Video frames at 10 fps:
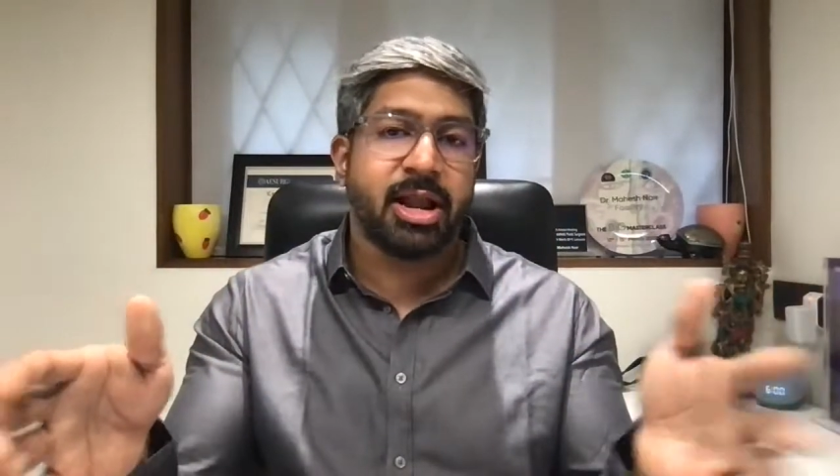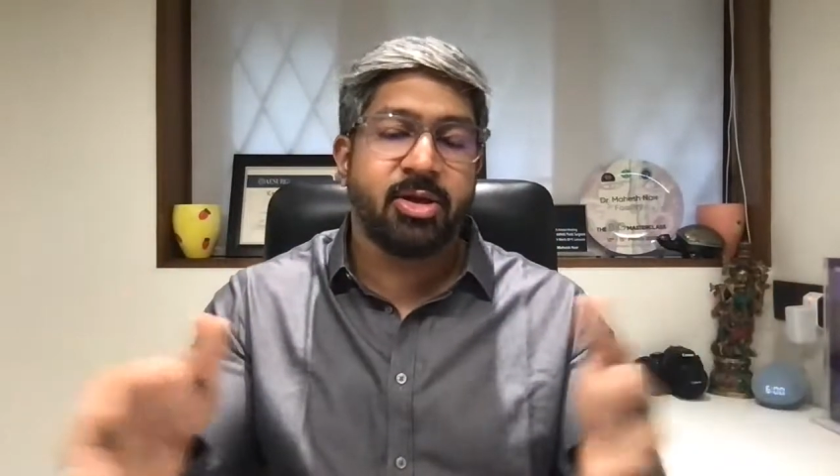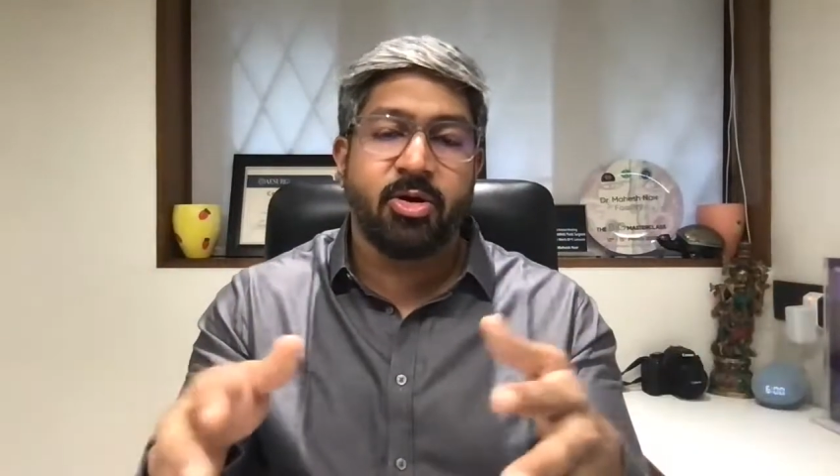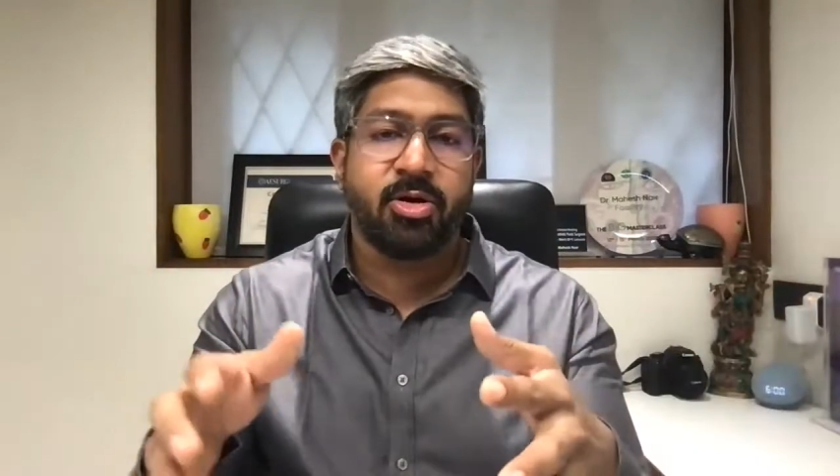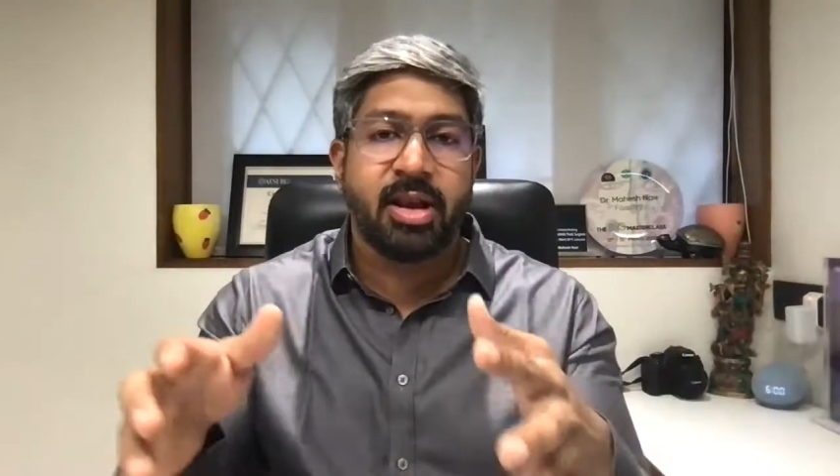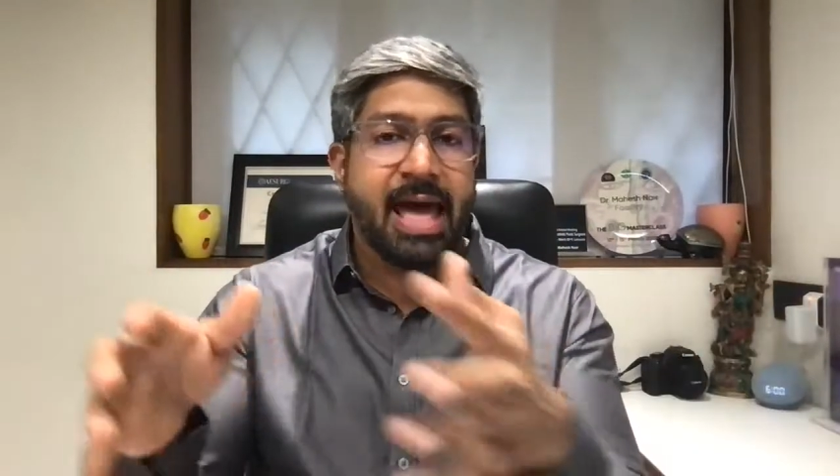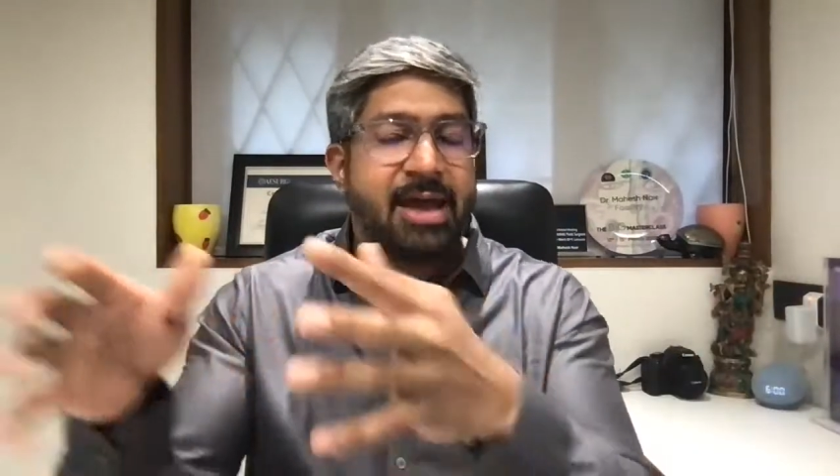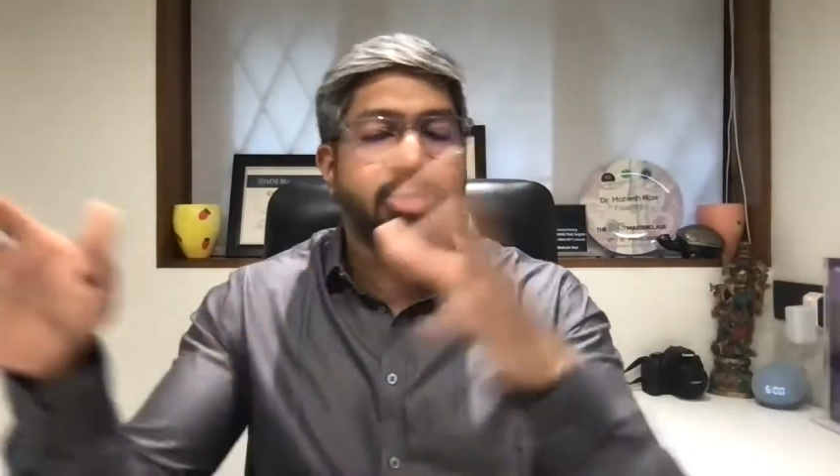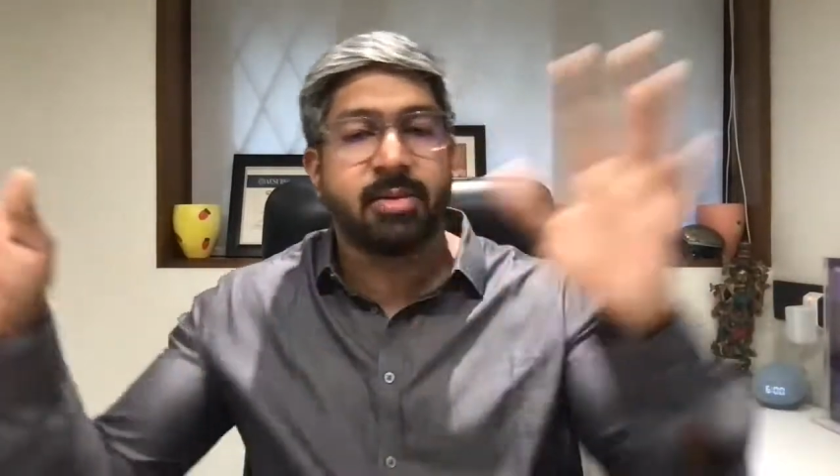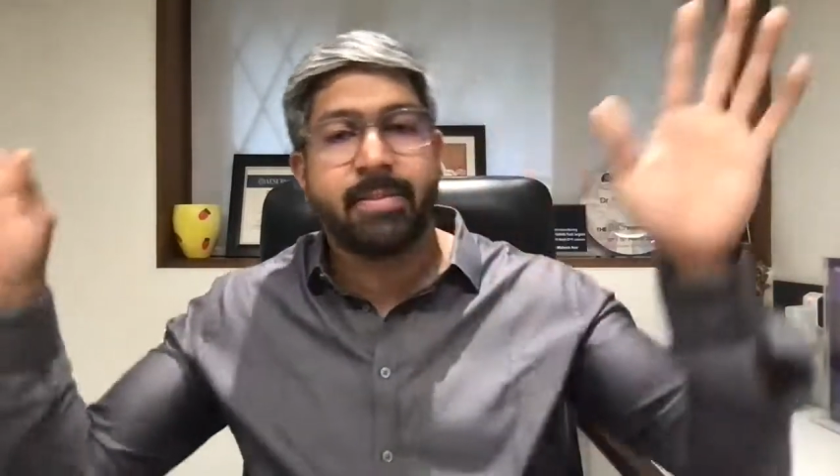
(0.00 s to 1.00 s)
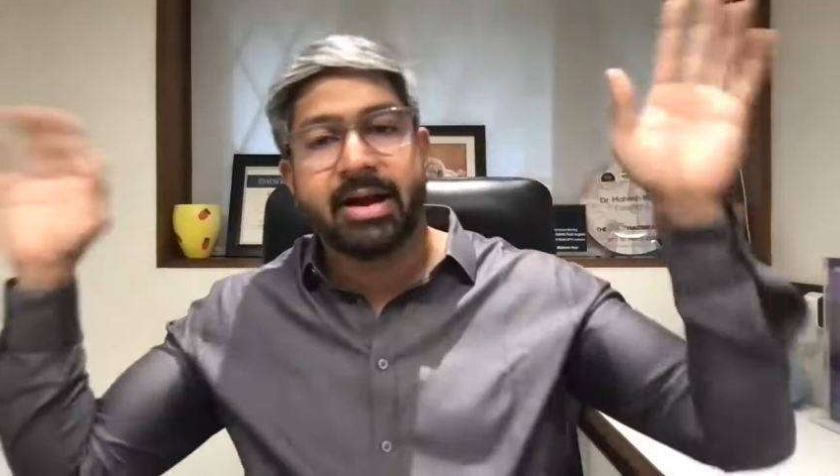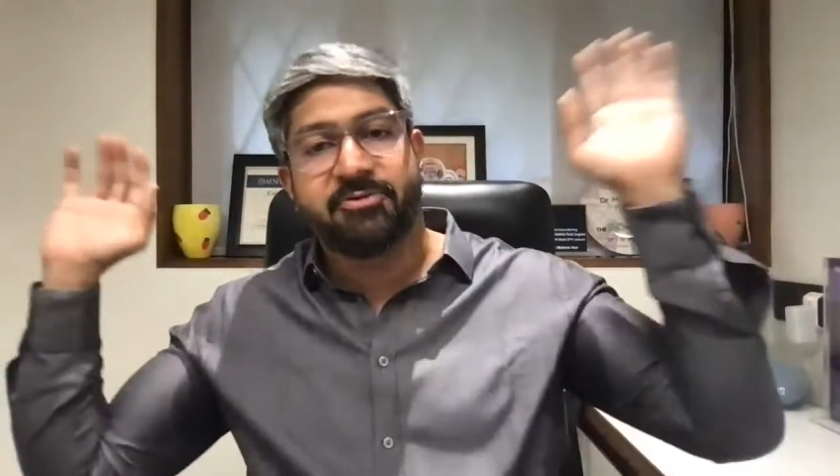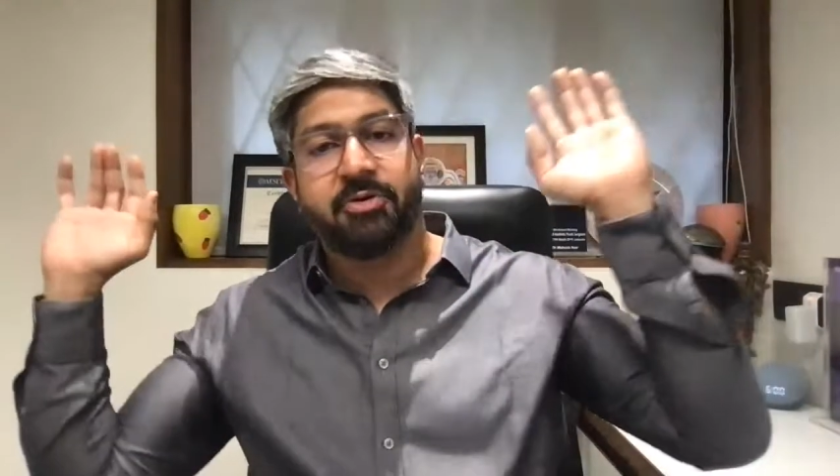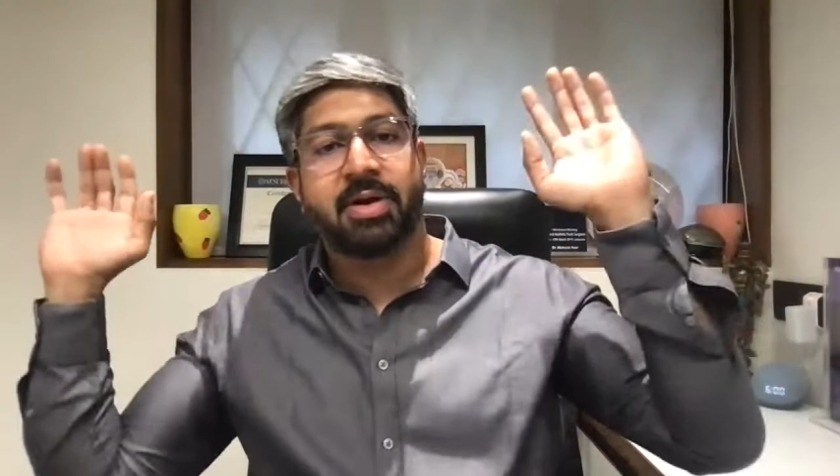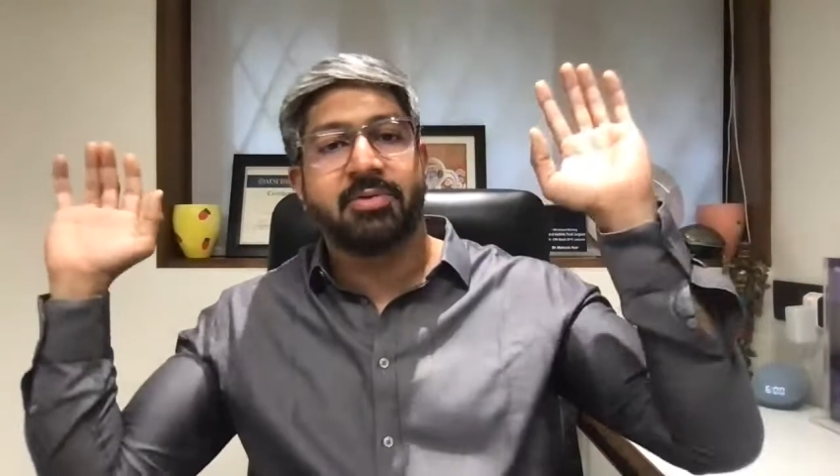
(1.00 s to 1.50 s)
like you're going to lie on the bed
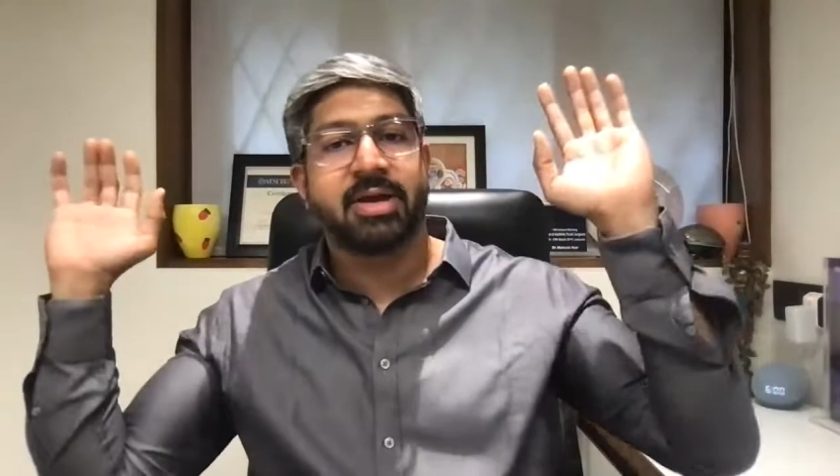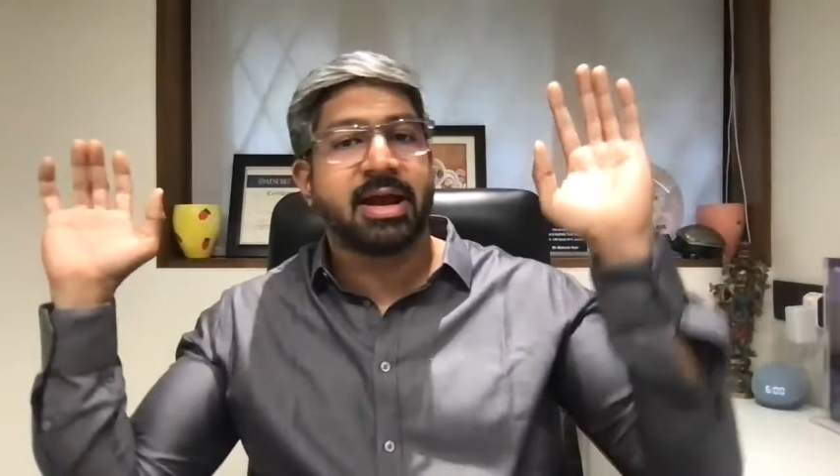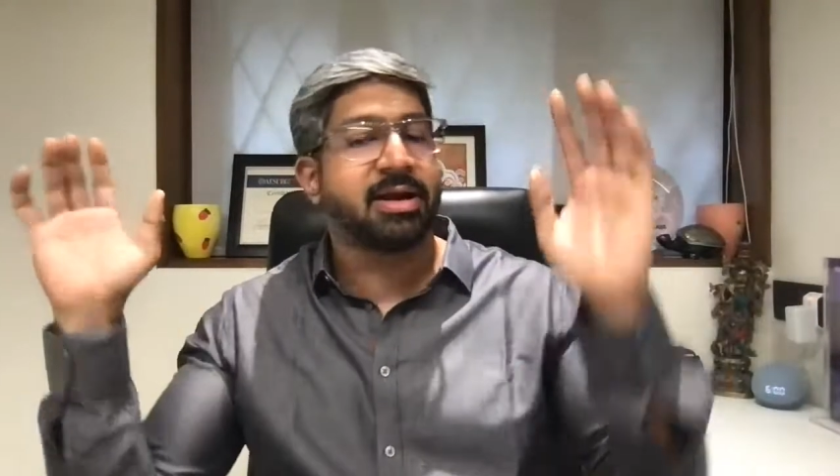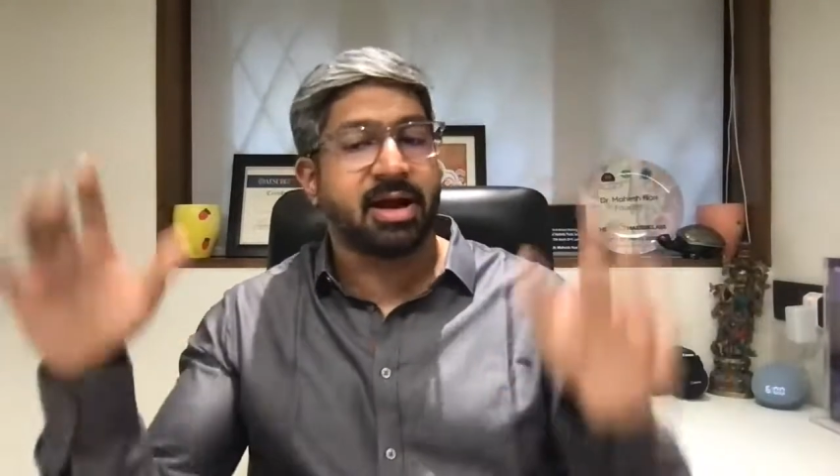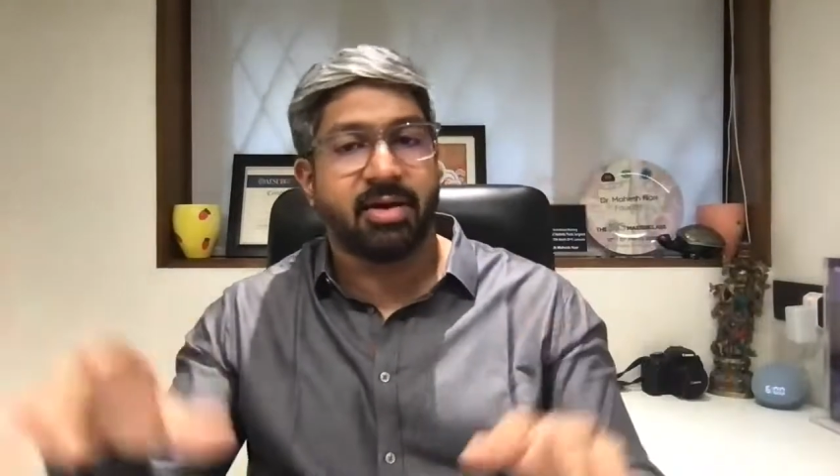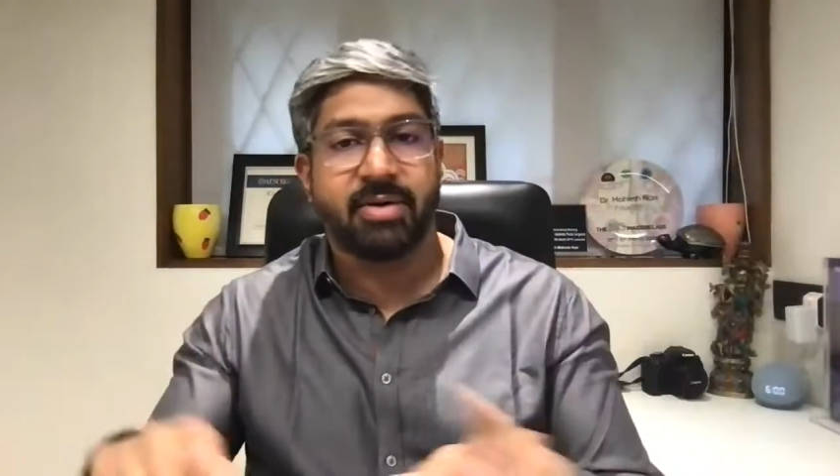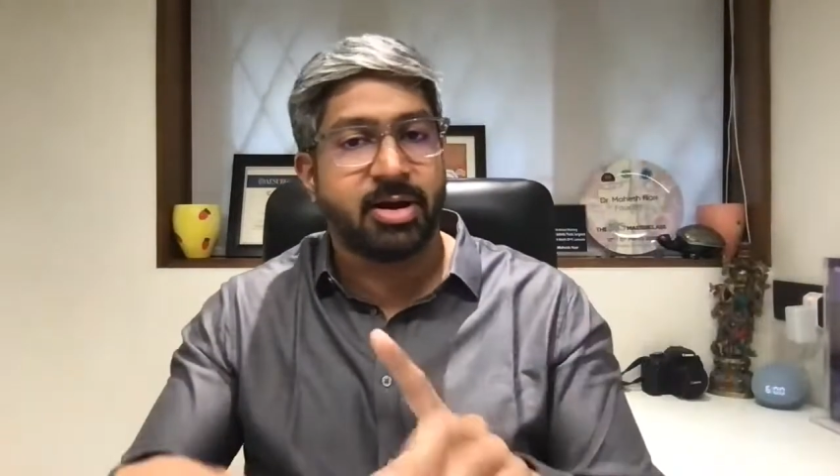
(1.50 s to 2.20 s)
for 1 week and recover.